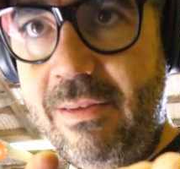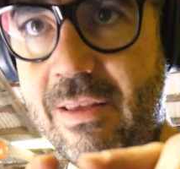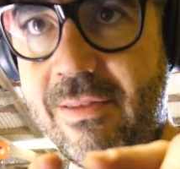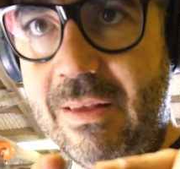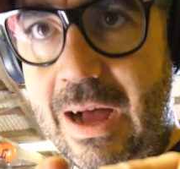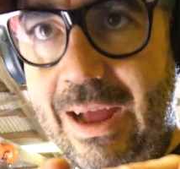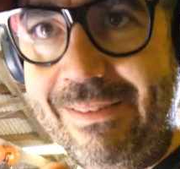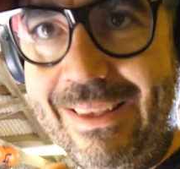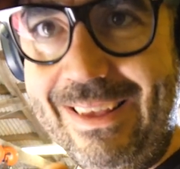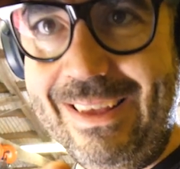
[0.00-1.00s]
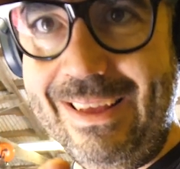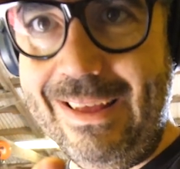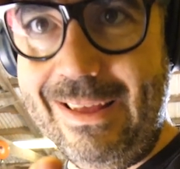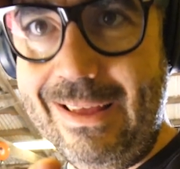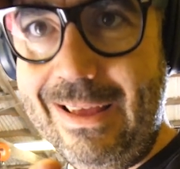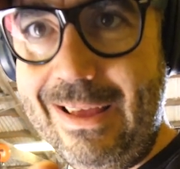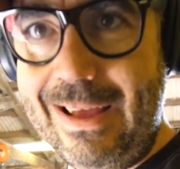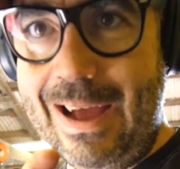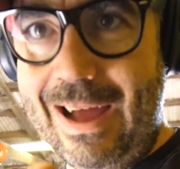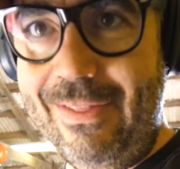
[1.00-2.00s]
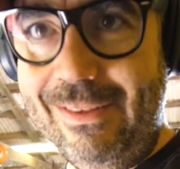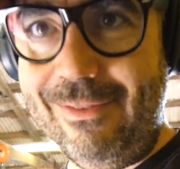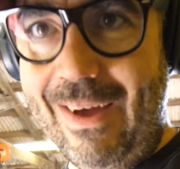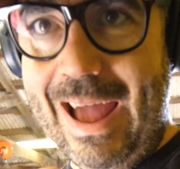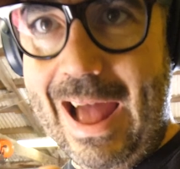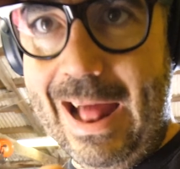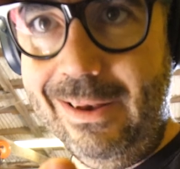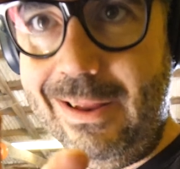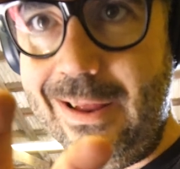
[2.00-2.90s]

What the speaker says: is this size, and this is my hand.